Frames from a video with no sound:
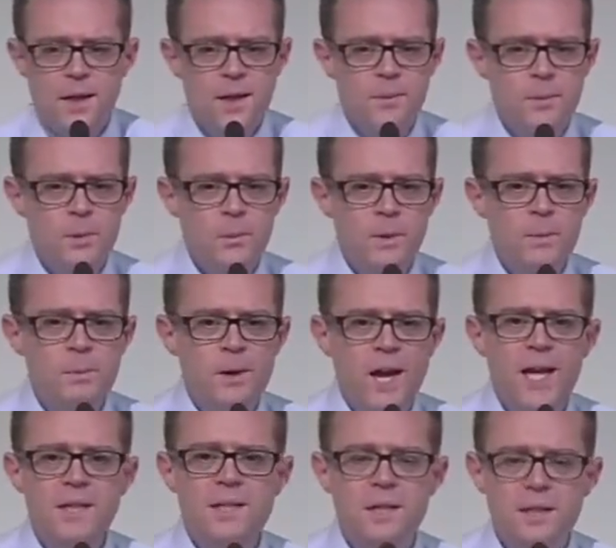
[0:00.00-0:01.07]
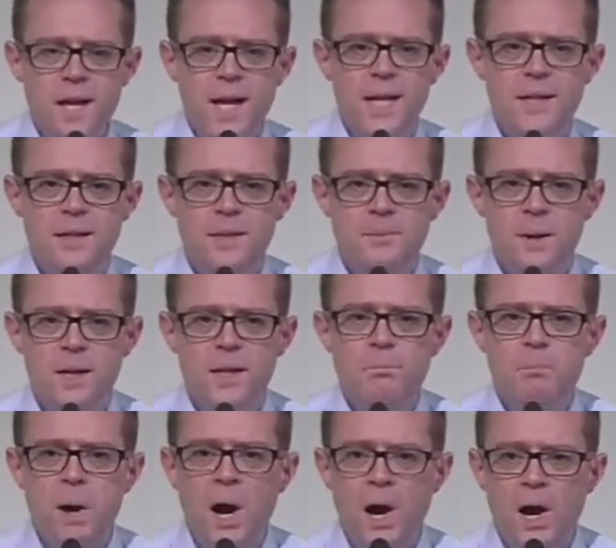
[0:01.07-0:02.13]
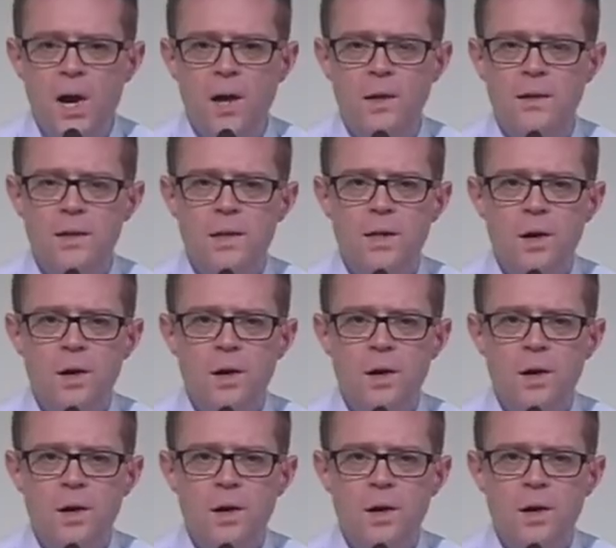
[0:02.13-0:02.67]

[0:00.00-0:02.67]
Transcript: Uh, but we pray tonight that by the power